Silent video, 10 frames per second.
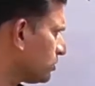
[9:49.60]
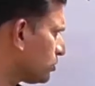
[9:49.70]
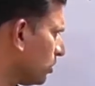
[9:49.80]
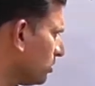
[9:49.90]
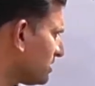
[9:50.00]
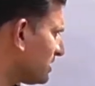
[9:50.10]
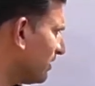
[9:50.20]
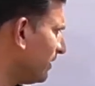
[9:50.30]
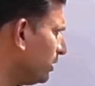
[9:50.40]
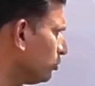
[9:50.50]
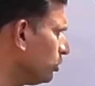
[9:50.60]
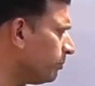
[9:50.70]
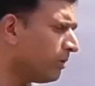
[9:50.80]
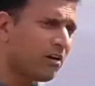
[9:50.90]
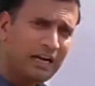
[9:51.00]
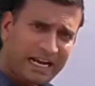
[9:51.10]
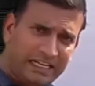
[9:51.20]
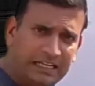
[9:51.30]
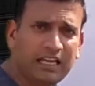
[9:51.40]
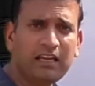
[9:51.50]
So 7 to the power
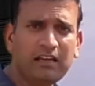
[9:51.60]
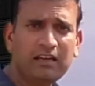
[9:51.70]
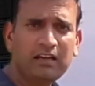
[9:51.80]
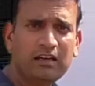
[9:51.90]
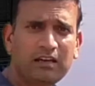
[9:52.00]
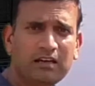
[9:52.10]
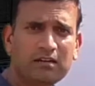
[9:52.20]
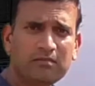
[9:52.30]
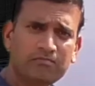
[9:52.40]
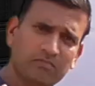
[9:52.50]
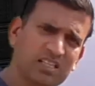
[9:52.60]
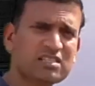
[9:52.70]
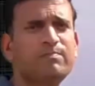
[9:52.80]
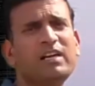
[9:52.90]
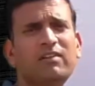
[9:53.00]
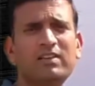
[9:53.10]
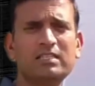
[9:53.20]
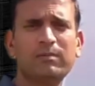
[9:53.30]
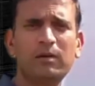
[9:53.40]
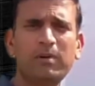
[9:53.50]
90 must be
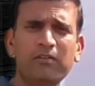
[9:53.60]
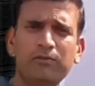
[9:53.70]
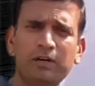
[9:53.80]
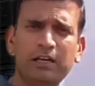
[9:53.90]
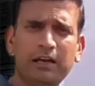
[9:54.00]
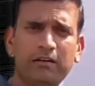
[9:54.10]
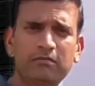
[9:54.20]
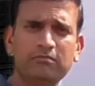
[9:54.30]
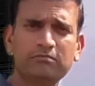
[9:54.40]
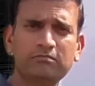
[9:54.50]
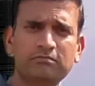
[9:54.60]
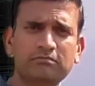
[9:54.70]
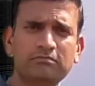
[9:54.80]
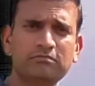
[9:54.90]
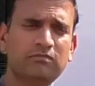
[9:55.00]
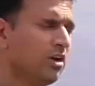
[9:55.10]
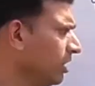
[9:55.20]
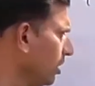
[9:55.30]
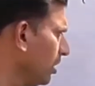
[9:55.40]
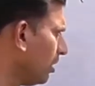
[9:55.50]
divisible by 49.
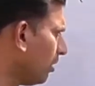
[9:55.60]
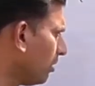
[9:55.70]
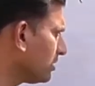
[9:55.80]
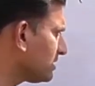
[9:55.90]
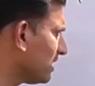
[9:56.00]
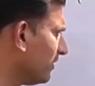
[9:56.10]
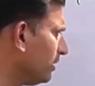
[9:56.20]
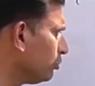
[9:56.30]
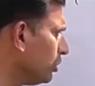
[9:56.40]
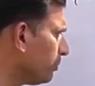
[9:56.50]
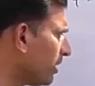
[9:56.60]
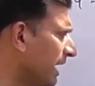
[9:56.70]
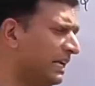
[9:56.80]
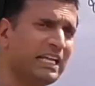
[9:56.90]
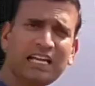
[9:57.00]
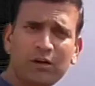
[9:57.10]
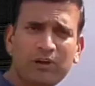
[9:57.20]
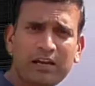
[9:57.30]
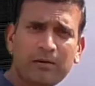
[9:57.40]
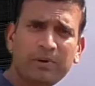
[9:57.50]
Or 7 to the power
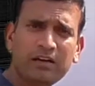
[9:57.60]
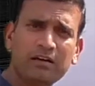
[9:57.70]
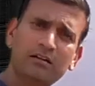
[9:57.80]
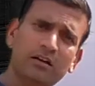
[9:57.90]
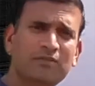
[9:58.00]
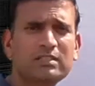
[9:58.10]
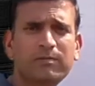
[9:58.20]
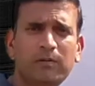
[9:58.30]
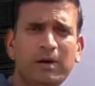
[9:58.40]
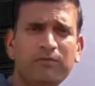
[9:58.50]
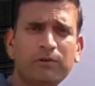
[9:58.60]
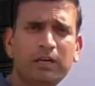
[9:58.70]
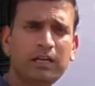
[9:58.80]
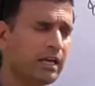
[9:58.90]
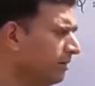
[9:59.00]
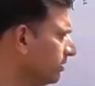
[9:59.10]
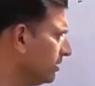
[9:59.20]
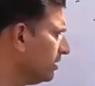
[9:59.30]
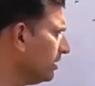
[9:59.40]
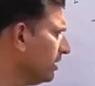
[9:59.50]
89 we are having divisible by 49.
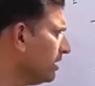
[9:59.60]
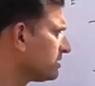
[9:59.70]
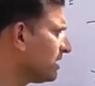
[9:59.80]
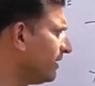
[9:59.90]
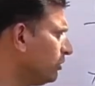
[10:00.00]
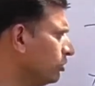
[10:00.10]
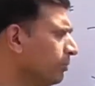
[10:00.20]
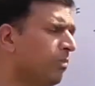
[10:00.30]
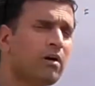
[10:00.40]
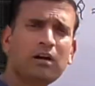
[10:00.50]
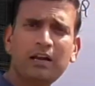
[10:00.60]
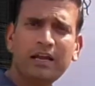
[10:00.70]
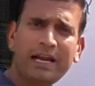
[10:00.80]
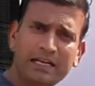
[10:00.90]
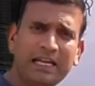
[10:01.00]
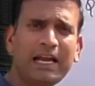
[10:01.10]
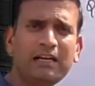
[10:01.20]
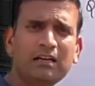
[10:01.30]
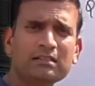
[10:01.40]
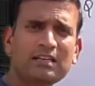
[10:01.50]
7 to the power
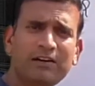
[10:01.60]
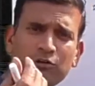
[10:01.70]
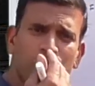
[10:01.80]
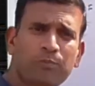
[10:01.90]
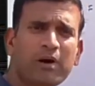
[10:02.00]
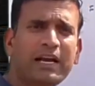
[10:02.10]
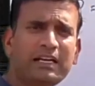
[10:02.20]
88, 7 to the power